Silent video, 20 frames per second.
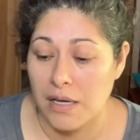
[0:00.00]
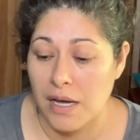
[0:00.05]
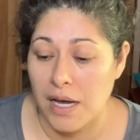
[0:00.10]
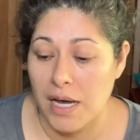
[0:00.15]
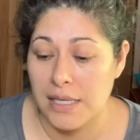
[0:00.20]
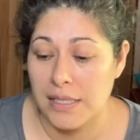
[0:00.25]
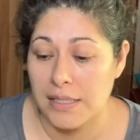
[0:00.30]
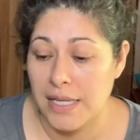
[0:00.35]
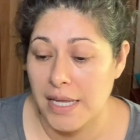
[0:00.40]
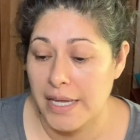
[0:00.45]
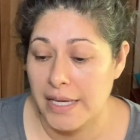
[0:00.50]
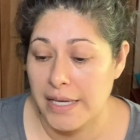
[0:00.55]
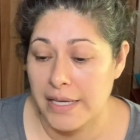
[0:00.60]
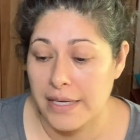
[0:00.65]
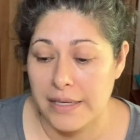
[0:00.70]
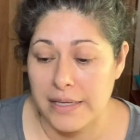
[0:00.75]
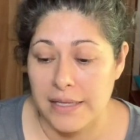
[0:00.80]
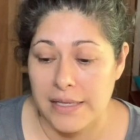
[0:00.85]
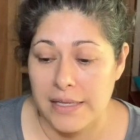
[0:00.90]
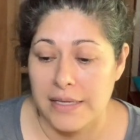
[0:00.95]
I like
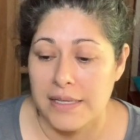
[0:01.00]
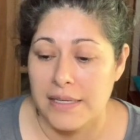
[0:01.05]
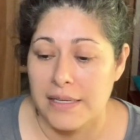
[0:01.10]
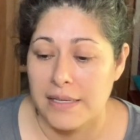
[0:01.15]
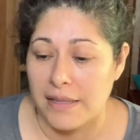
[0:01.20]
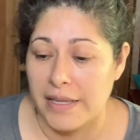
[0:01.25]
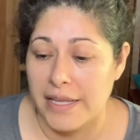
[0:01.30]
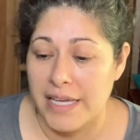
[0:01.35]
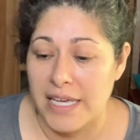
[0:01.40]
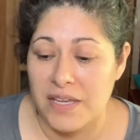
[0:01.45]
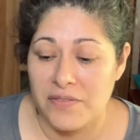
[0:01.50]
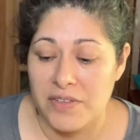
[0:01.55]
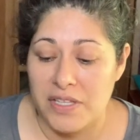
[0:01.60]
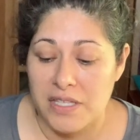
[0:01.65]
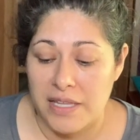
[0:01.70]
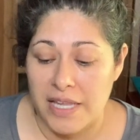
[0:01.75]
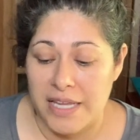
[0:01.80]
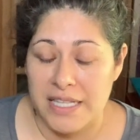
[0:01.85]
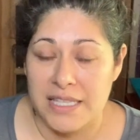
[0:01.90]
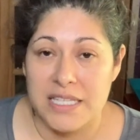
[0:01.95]
even
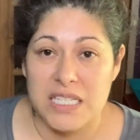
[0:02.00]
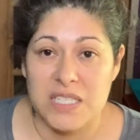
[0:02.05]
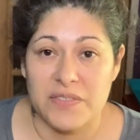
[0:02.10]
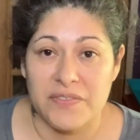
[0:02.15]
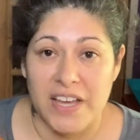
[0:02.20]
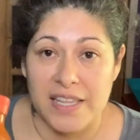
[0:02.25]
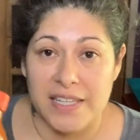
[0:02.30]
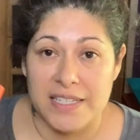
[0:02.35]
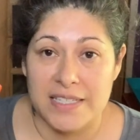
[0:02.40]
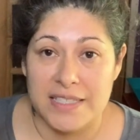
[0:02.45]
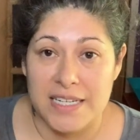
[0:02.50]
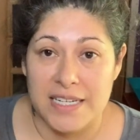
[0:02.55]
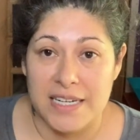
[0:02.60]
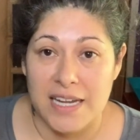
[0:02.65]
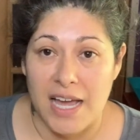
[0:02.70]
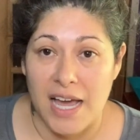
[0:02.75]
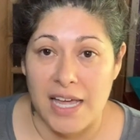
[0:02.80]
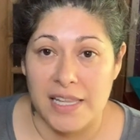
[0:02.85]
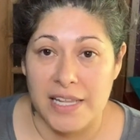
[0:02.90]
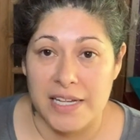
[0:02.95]
like this Valentina,
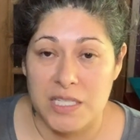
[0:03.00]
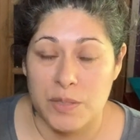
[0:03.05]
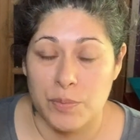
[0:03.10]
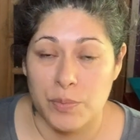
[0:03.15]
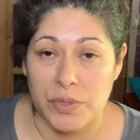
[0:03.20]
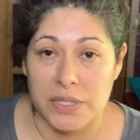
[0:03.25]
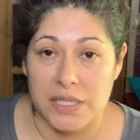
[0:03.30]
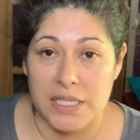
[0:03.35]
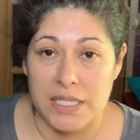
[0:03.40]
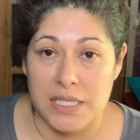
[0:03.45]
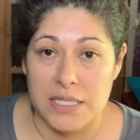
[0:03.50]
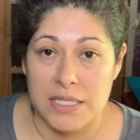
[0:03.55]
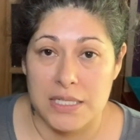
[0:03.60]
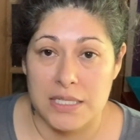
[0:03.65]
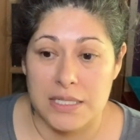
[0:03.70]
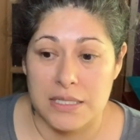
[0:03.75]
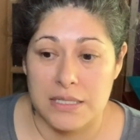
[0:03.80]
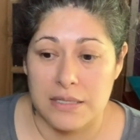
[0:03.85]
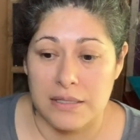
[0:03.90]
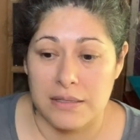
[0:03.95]
I like to put this
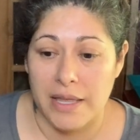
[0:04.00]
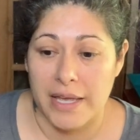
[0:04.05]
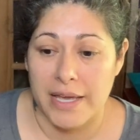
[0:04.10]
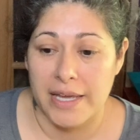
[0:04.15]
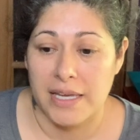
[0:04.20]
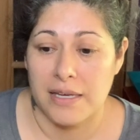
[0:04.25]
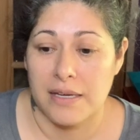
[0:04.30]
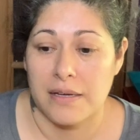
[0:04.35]
like